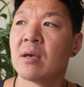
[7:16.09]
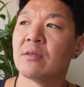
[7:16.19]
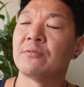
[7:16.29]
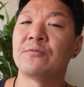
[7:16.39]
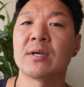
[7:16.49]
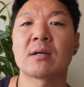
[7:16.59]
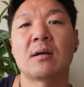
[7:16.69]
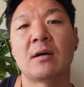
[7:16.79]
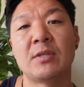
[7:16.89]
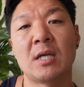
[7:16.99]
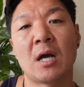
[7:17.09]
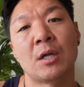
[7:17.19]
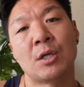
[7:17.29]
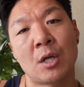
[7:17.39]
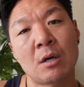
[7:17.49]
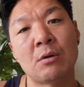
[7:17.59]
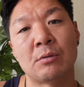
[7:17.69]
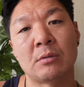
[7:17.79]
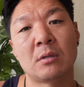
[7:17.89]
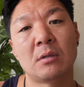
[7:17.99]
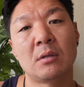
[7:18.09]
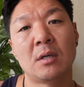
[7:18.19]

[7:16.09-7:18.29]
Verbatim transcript: The fear of the unknown